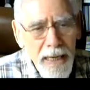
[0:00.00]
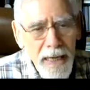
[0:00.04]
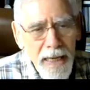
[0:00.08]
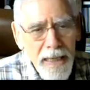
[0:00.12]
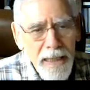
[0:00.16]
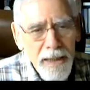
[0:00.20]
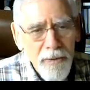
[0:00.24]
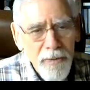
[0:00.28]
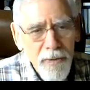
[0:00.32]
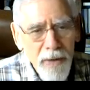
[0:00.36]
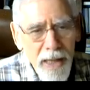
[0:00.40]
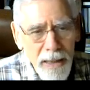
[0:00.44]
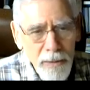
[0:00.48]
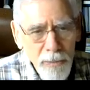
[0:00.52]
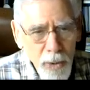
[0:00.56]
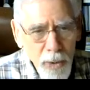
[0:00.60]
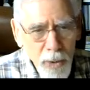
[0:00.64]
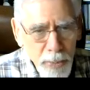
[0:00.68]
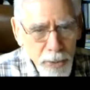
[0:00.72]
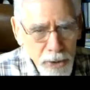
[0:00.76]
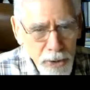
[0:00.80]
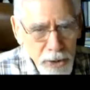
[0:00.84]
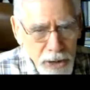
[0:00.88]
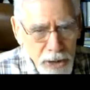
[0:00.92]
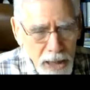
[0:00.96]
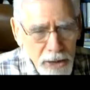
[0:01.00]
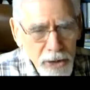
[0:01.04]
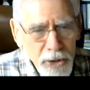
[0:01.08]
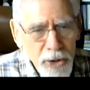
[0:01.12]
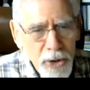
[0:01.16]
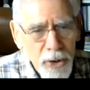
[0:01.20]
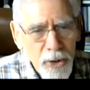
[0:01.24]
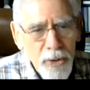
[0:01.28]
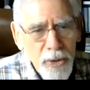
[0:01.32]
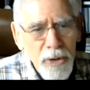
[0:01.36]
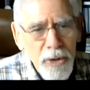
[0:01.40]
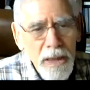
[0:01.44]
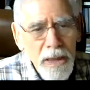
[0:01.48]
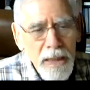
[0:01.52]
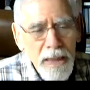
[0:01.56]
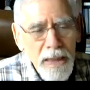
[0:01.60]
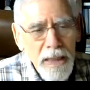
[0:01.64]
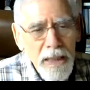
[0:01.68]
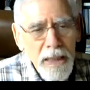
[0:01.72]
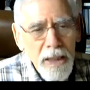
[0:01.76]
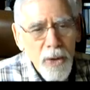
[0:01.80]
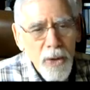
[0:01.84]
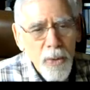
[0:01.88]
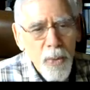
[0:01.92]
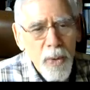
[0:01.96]
And that will protect you
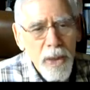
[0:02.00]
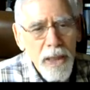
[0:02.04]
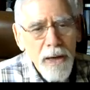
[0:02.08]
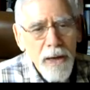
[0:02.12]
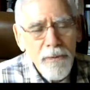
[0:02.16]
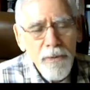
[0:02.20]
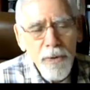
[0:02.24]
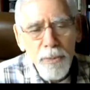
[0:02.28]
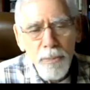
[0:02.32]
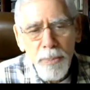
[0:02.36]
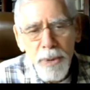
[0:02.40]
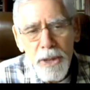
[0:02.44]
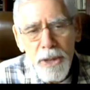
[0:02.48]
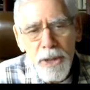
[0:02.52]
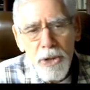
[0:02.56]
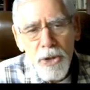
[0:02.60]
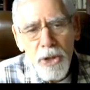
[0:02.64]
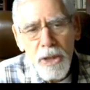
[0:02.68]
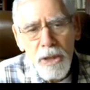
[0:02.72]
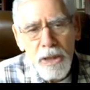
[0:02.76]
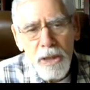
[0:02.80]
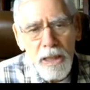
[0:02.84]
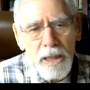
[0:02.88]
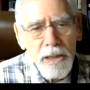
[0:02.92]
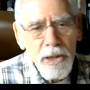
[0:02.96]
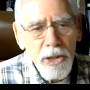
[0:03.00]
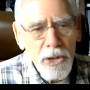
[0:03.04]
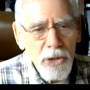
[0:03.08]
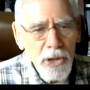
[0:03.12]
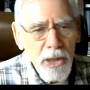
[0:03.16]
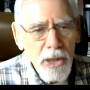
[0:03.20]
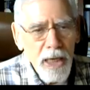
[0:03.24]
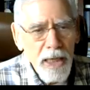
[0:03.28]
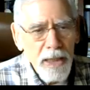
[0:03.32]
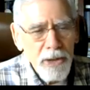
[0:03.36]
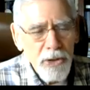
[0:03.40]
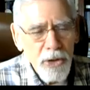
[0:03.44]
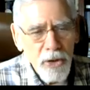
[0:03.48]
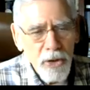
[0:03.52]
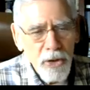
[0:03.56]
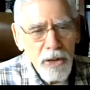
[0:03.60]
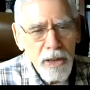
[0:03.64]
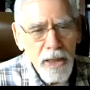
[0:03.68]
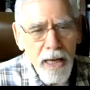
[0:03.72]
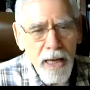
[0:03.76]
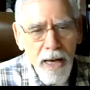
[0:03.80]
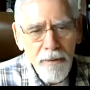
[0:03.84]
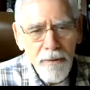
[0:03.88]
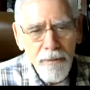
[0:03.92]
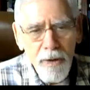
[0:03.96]
whenever PG&E decides they're
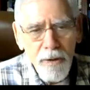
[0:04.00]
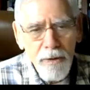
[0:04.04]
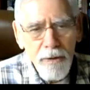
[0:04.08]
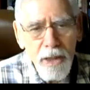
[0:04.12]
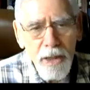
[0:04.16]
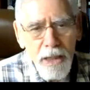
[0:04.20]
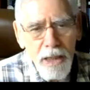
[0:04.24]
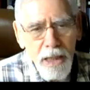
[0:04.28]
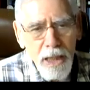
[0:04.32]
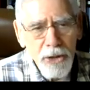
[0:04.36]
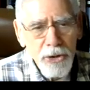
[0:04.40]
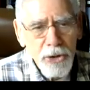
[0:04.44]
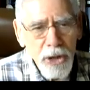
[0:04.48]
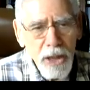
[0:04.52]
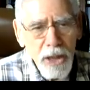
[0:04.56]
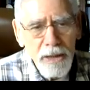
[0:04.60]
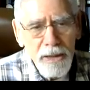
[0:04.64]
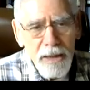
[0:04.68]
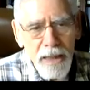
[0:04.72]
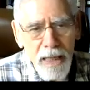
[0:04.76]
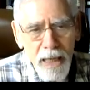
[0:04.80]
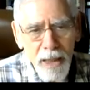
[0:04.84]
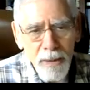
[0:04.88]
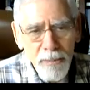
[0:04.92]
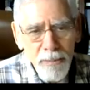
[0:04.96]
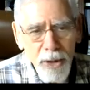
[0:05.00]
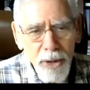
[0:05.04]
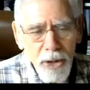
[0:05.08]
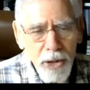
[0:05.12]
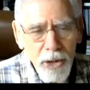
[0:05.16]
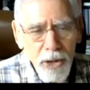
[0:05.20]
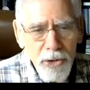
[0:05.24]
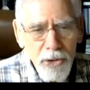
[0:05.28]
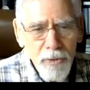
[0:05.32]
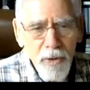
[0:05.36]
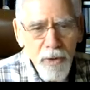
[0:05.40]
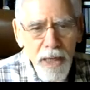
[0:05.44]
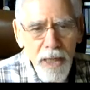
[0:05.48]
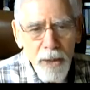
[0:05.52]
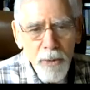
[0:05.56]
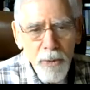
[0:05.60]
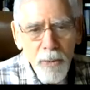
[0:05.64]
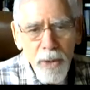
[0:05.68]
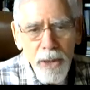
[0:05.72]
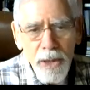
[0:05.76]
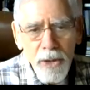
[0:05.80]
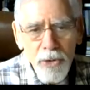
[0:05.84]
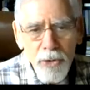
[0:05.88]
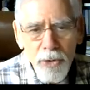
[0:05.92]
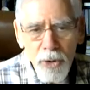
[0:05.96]
going to have a shutdown because of high
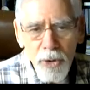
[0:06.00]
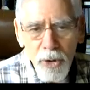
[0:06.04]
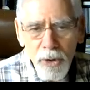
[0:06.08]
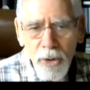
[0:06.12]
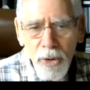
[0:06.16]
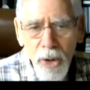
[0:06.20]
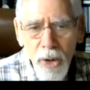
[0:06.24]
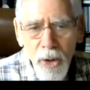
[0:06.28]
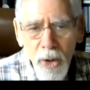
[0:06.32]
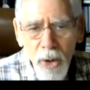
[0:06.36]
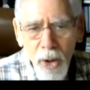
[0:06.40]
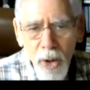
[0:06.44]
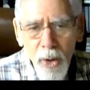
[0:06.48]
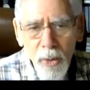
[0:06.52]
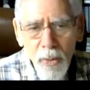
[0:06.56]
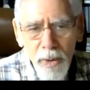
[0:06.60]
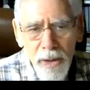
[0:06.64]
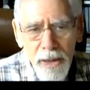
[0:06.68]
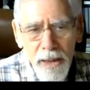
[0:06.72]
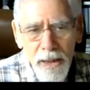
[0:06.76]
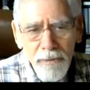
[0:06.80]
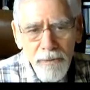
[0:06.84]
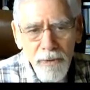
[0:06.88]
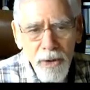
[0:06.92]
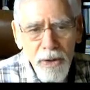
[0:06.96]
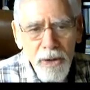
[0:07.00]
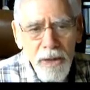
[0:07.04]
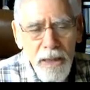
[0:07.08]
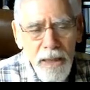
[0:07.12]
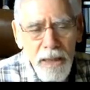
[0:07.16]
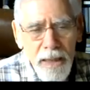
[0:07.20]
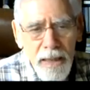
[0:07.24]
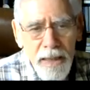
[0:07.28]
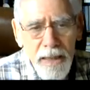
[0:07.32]
winds or whatever.